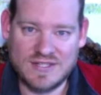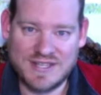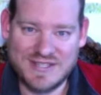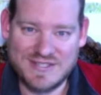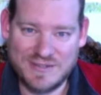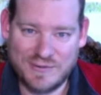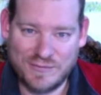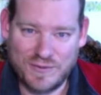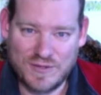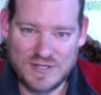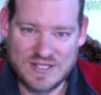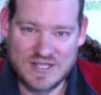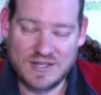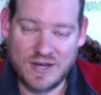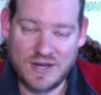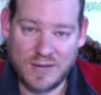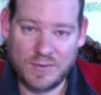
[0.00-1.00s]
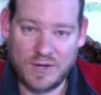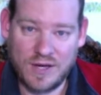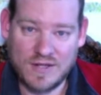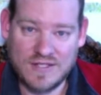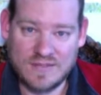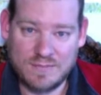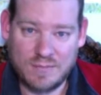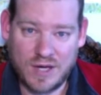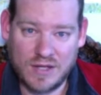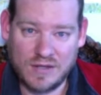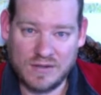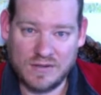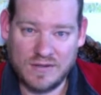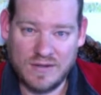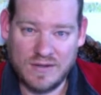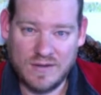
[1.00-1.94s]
And so we see a comprehensive model